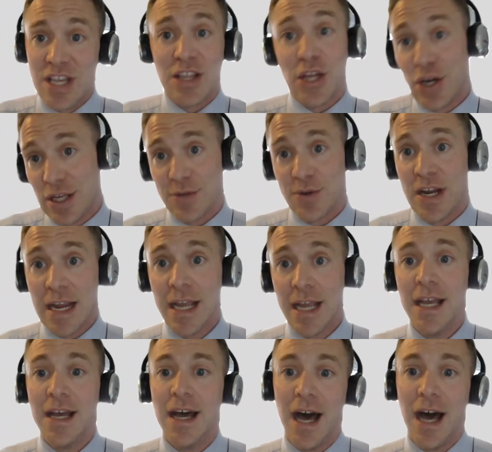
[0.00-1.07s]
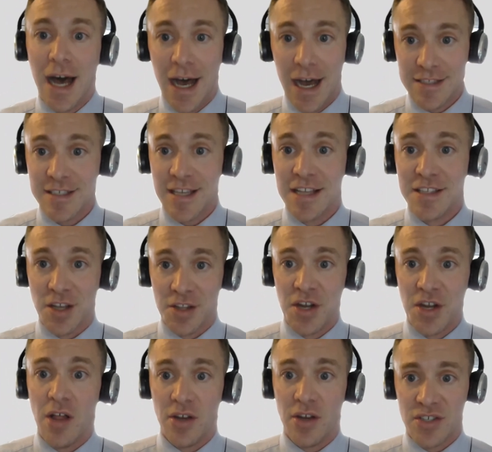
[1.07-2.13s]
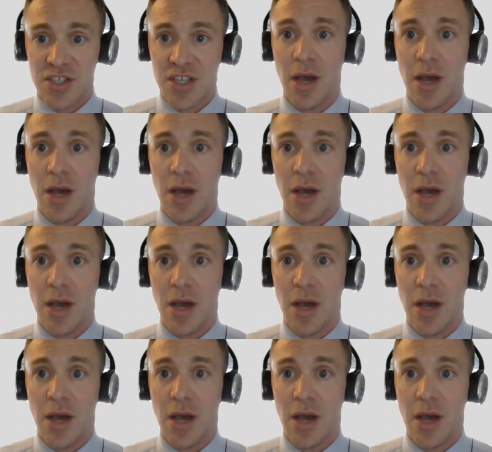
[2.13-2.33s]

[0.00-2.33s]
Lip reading: 33 cents on the dollar. So